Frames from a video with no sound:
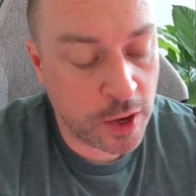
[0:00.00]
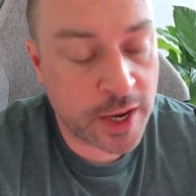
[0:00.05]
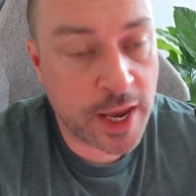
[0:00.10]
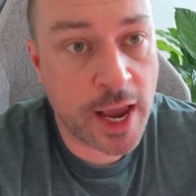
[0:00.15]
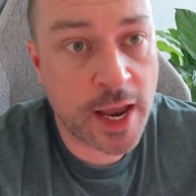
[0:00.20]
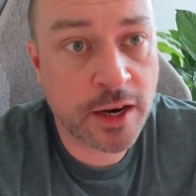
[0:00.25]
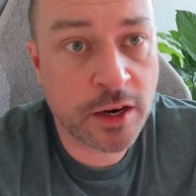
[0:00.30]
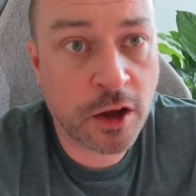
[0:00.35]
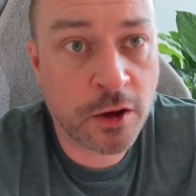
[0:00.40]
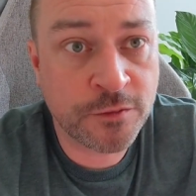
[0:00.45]

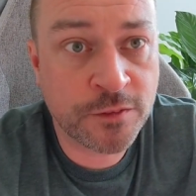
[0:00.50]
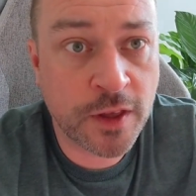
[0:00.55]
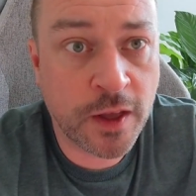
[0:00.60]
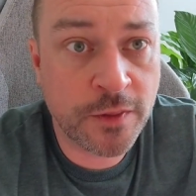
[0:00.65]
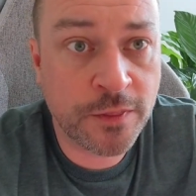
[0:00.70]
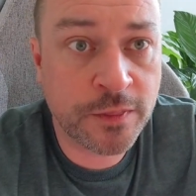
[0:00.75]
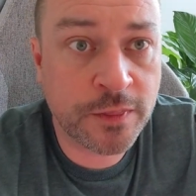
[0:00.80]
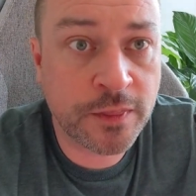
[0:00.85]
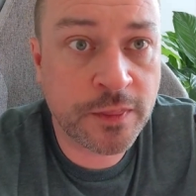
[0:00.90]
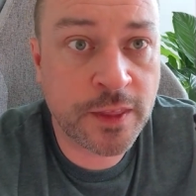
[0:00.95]
again, I've
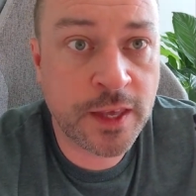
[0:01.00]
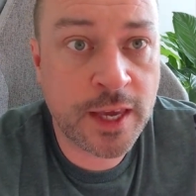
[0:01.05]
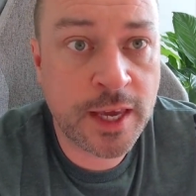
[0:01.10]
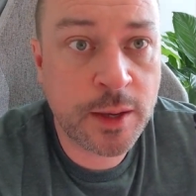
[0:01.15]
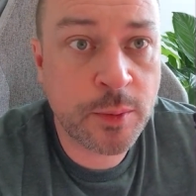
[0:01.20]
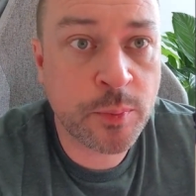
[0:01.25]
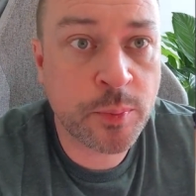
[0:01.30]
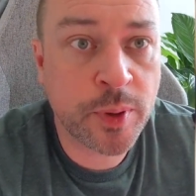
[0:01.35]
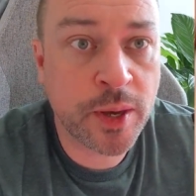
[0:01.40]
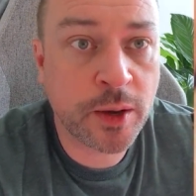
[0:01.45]
done the
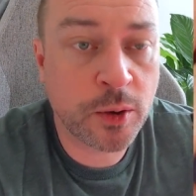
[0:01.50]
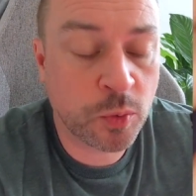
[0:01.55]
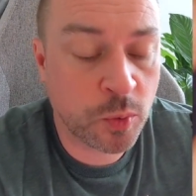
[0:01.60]
bit